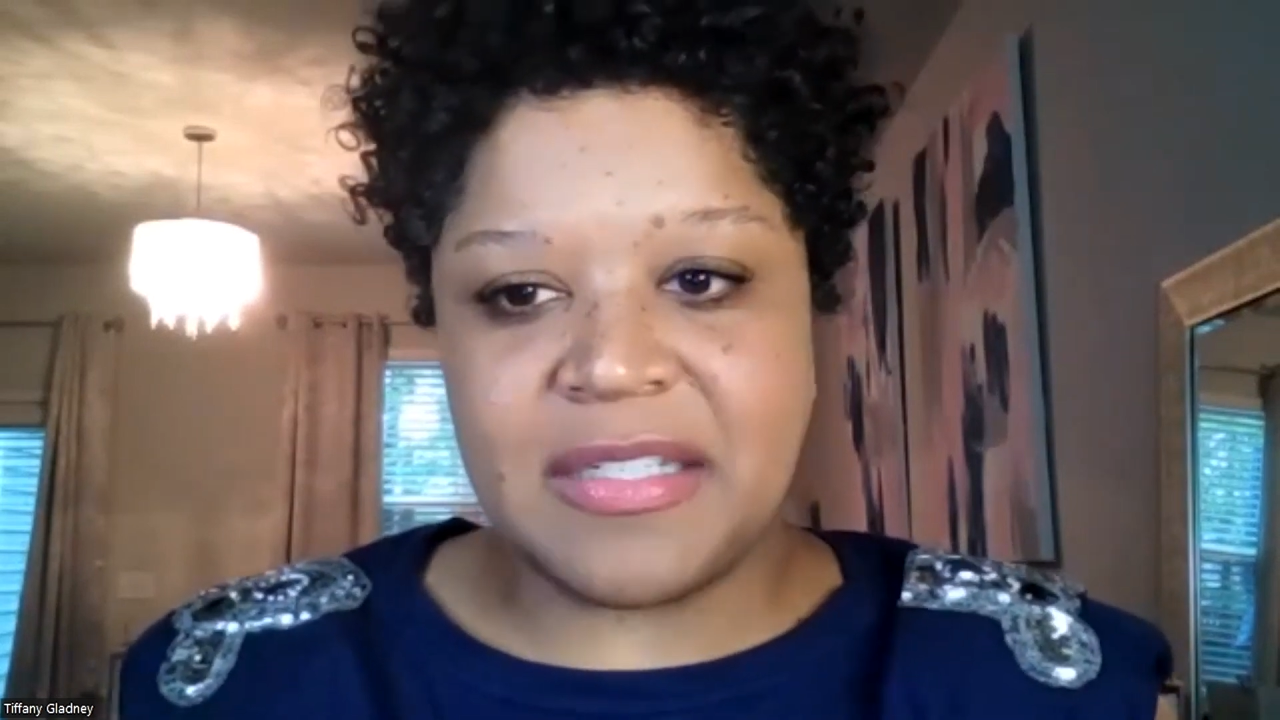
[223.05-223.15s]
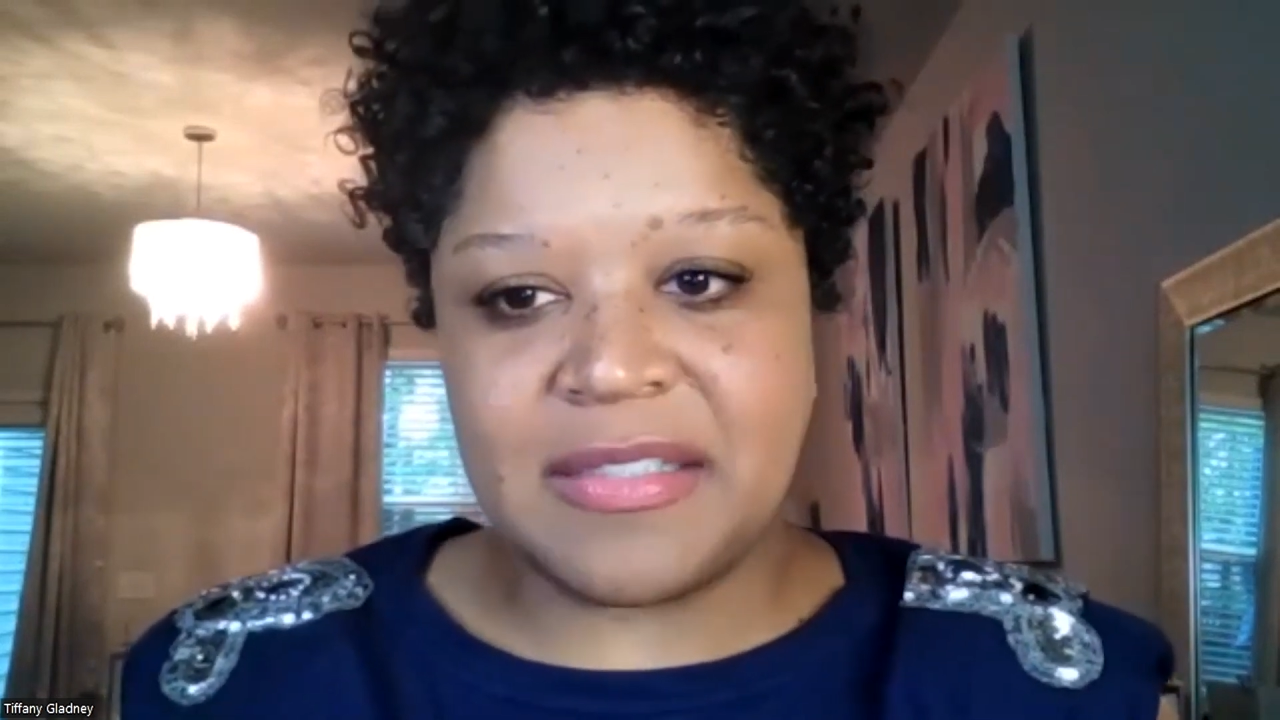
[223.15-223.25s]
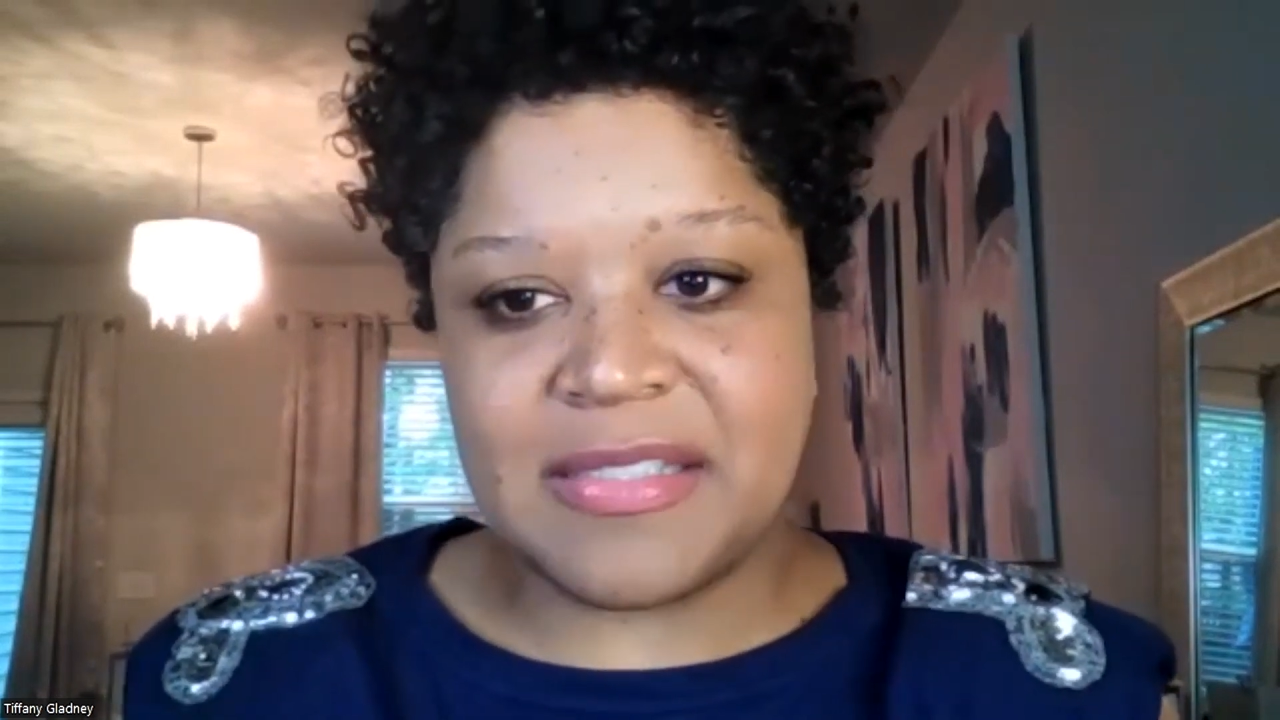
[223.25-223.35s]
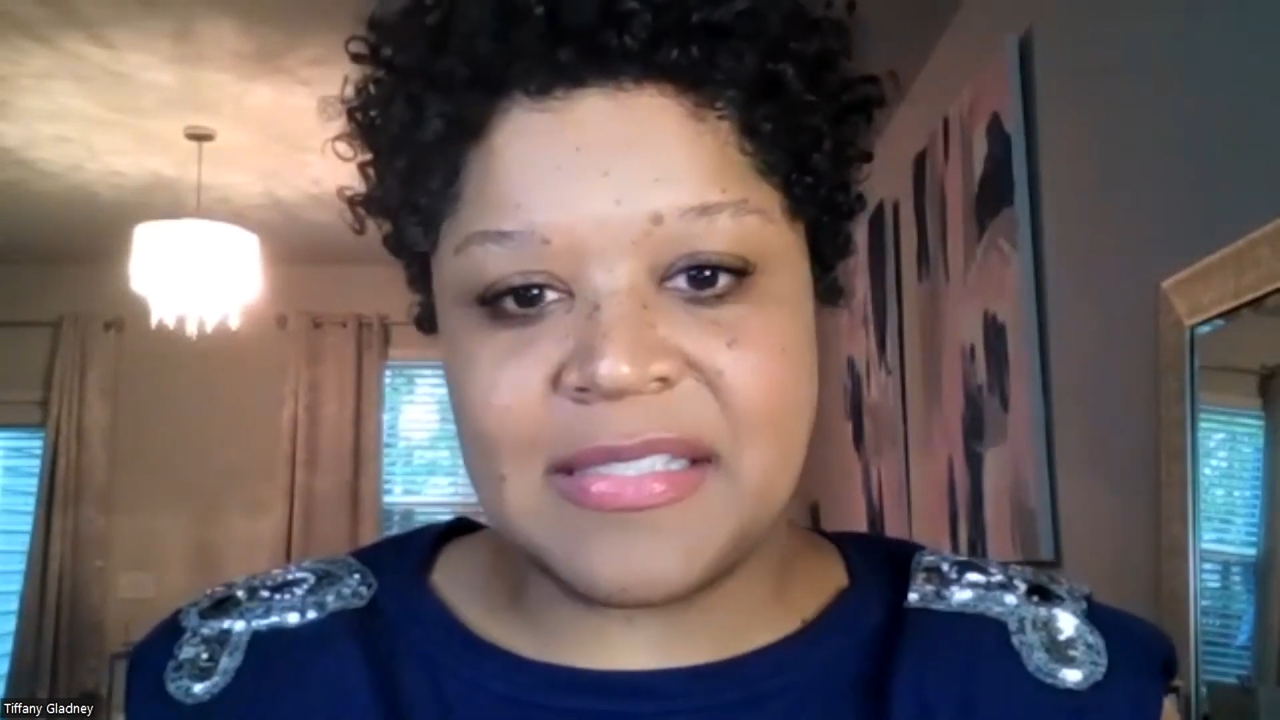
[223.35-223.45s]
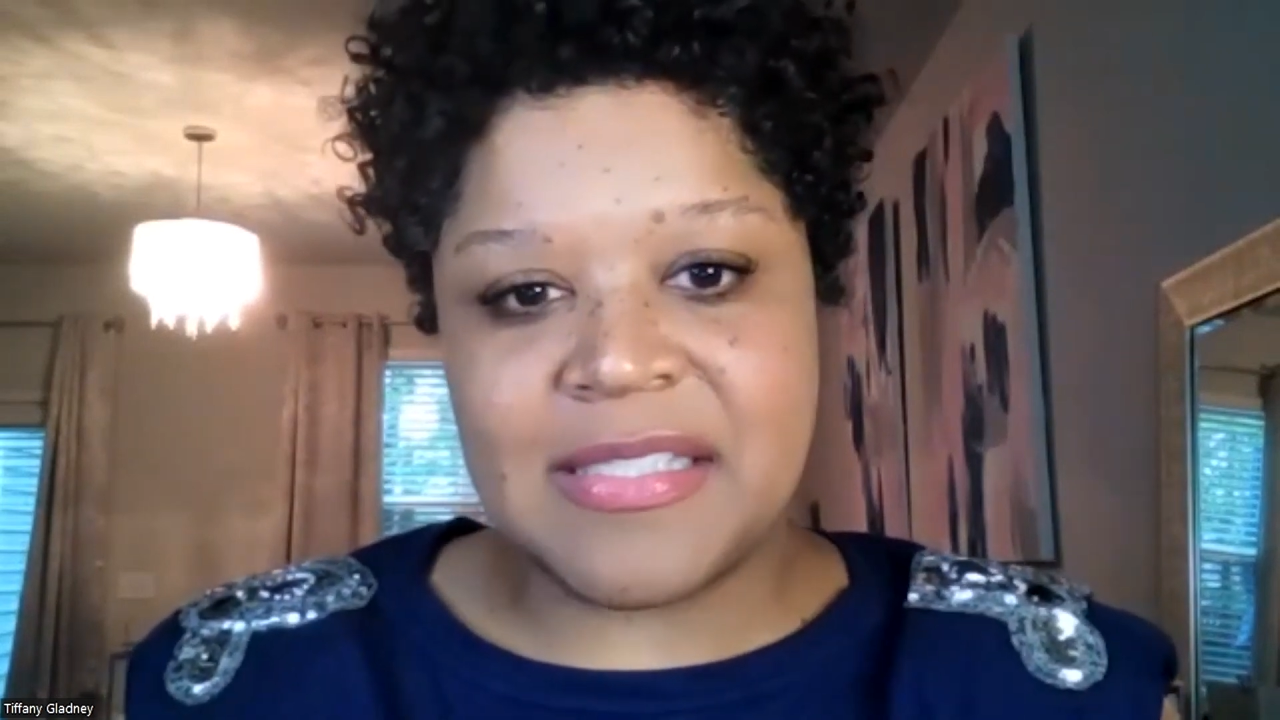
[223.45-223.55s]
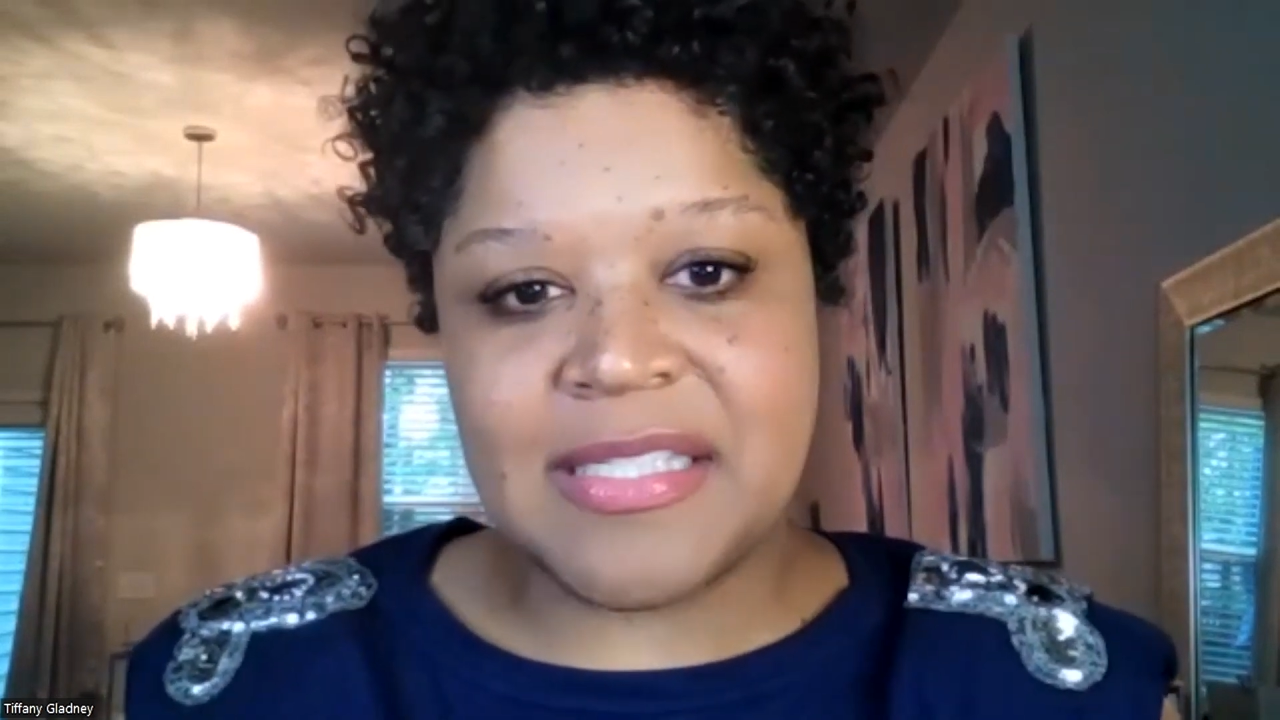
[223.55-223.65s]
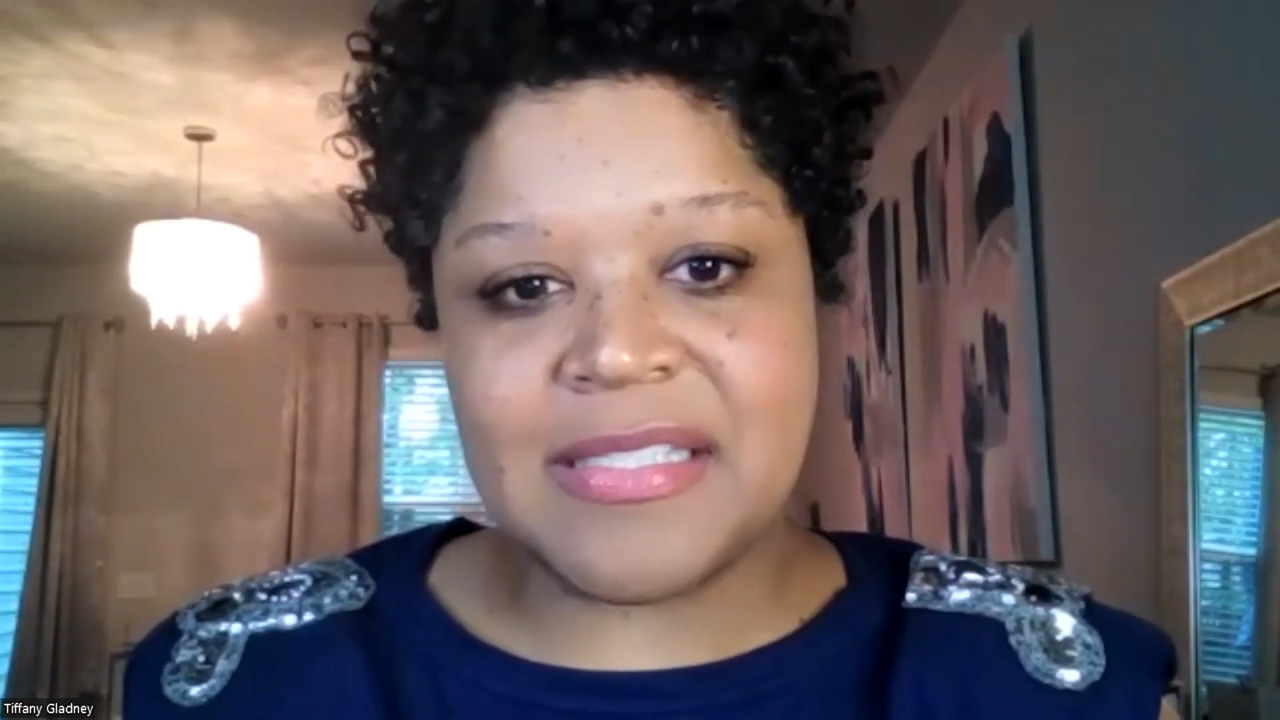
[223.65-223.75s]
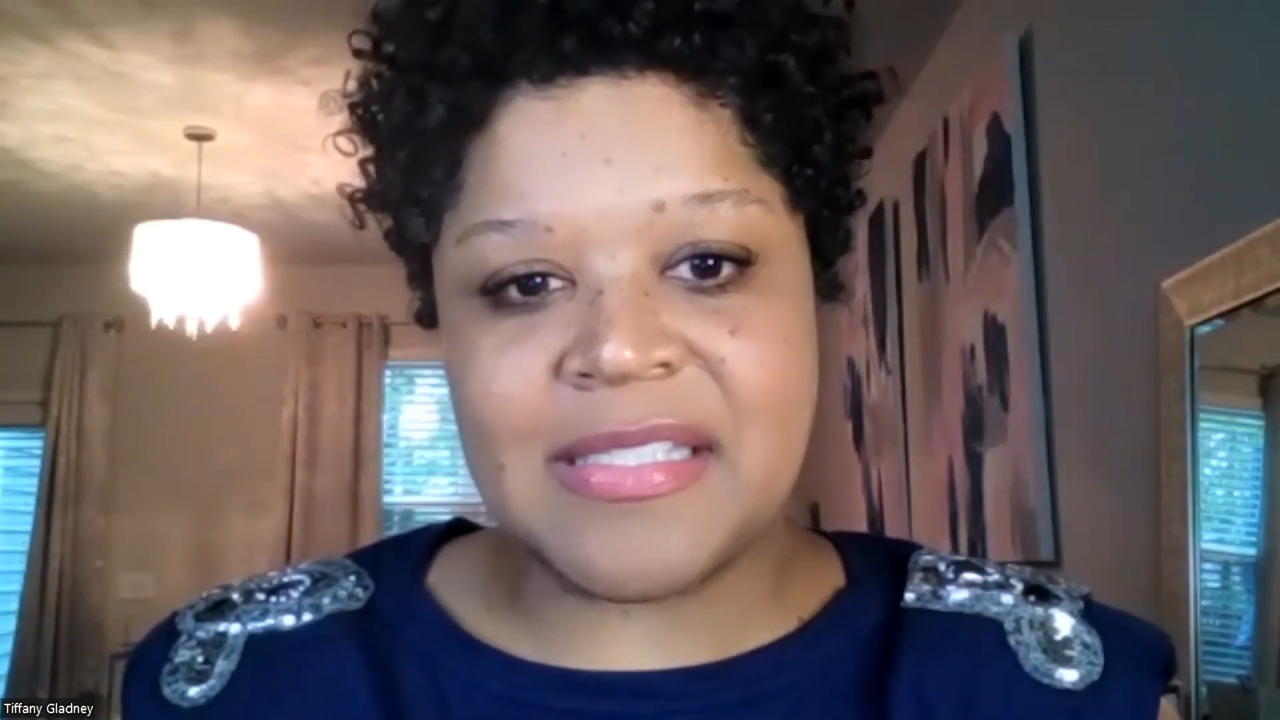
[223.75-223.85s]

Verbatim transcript: existing